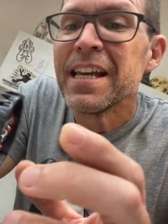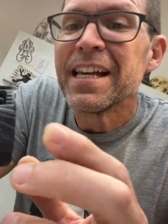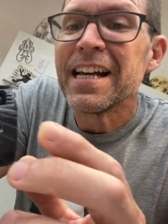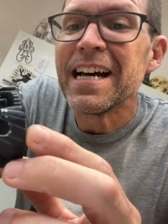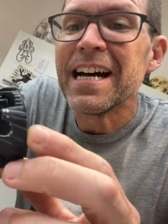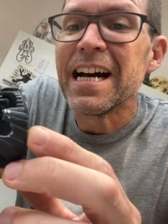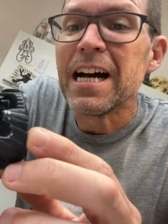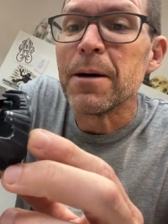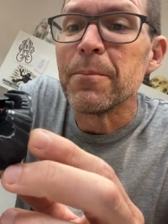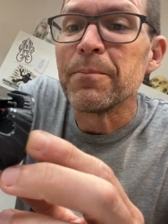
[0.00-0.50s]

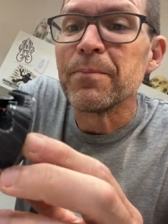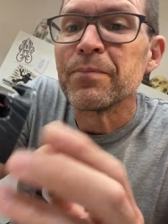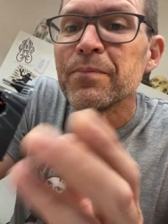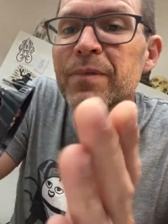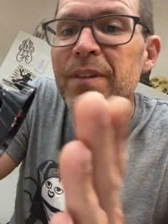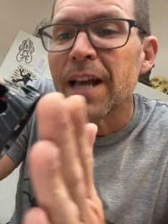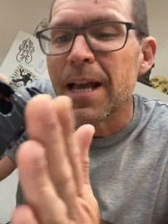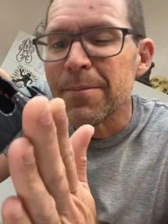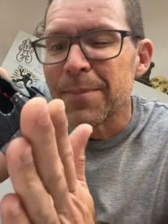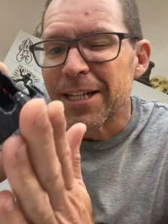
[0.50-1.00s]
I
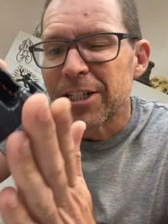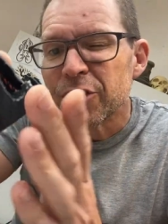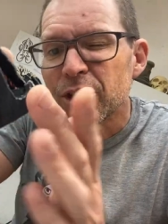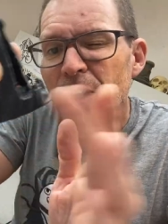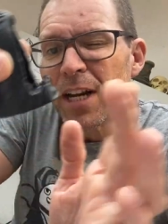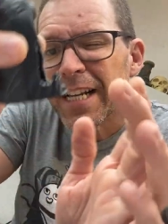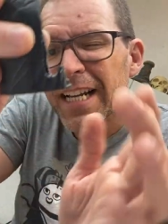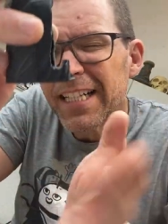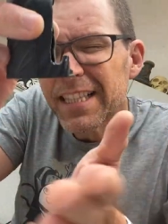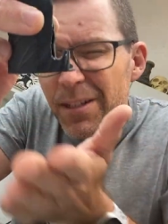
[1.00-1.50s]
made sure
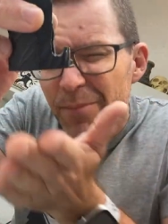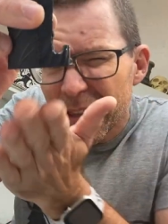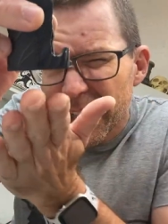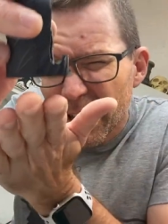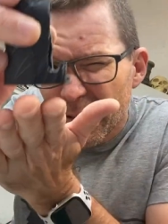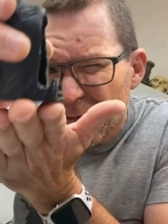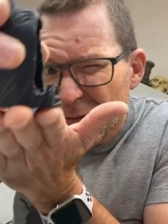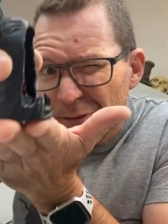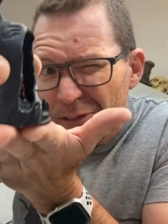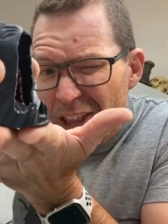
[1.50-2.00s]
I got them in there
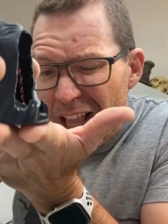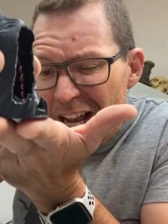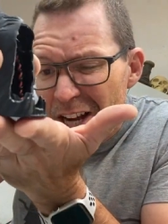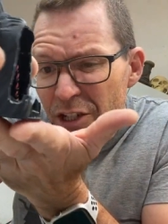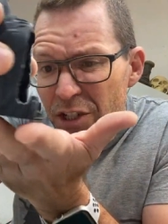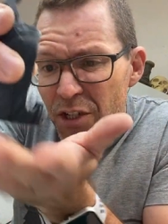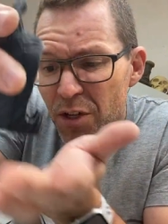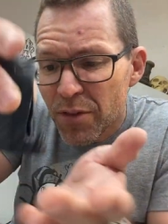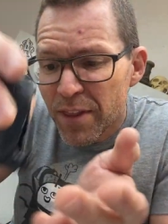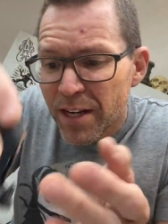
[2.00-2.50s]

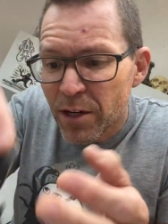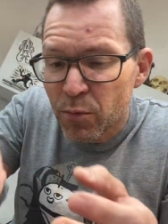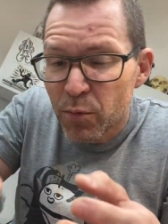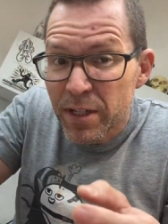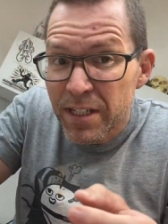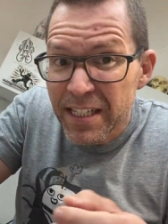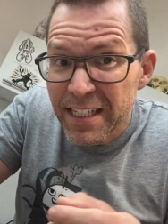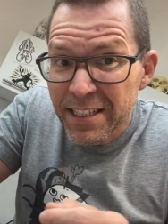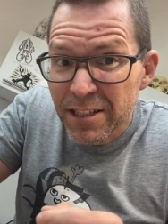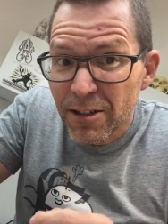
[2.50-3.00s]
flush so that it
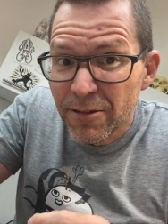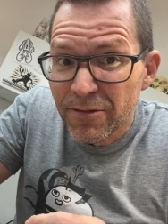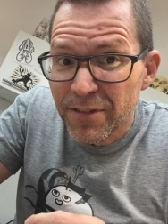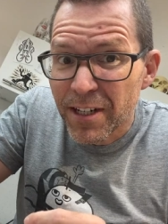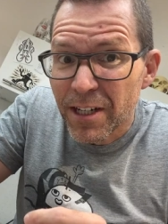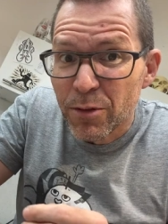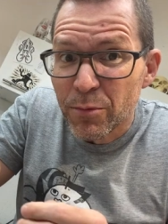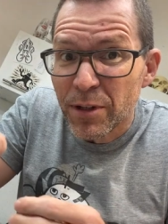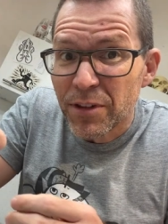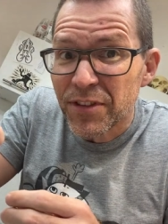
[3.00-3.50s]
wouldn't
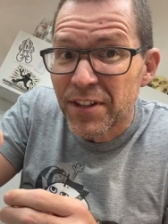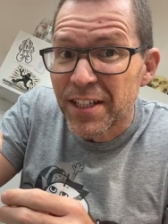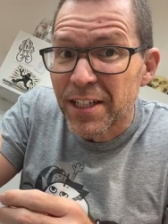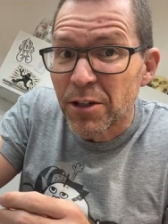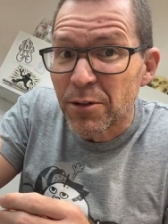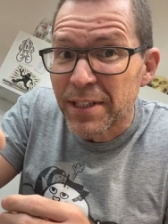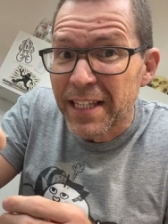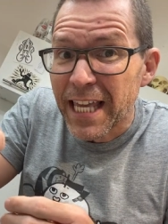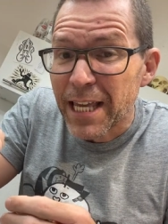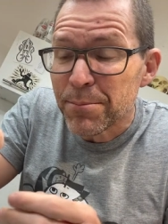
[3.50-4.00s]
interfere with, you
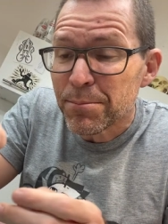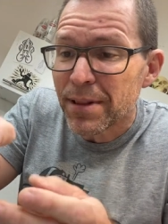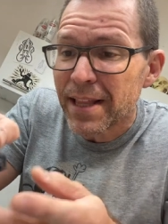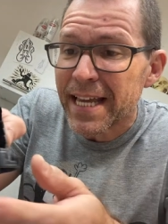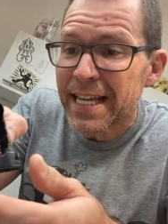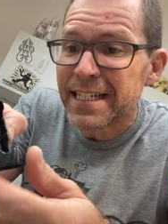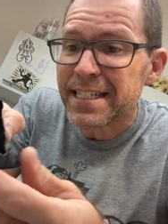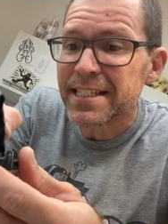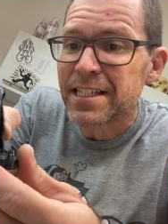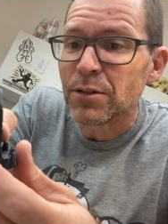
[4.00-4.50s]
know,
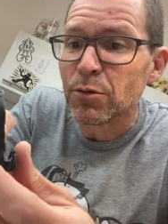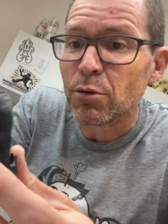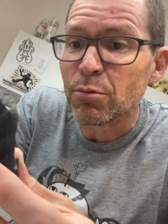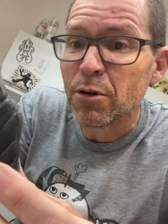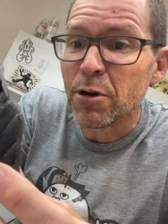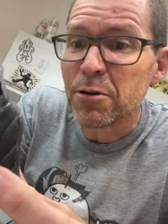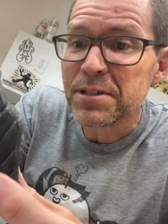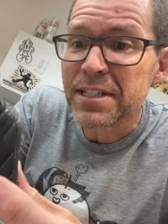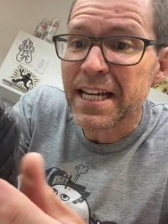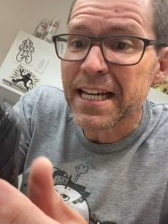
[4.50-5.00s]
gameplay. It still will
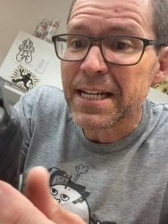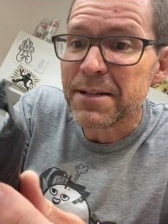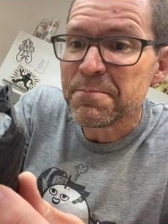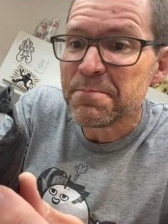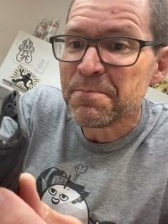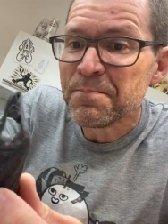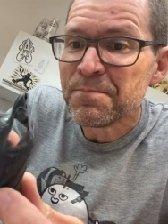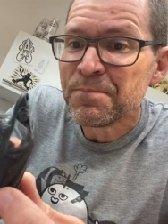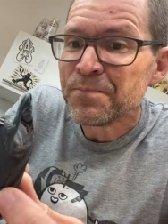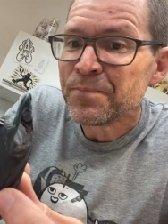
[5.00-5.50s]
rotate.
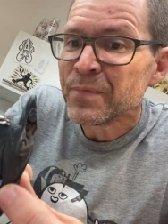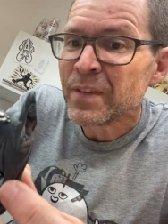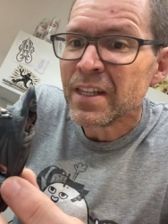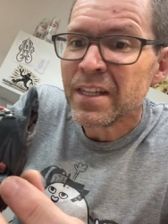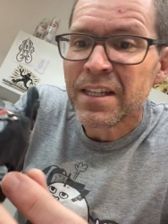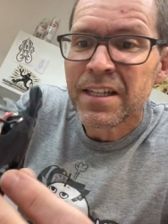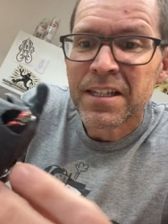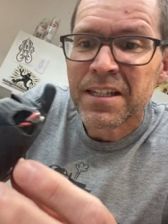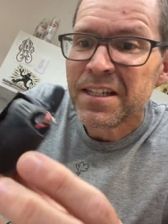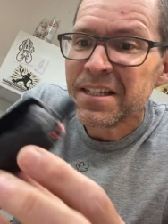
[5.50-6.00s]

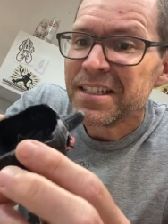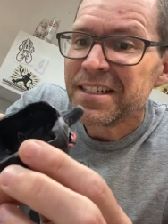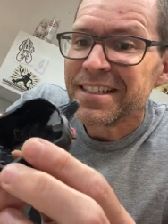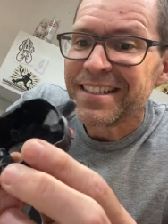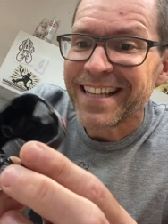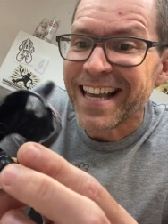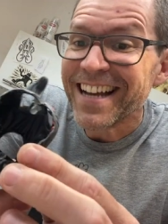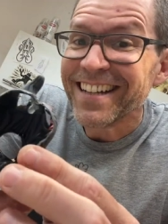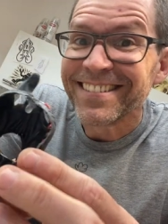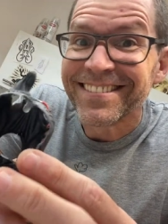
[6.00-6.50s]

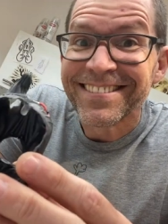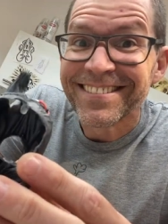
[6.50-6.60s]
Yeah.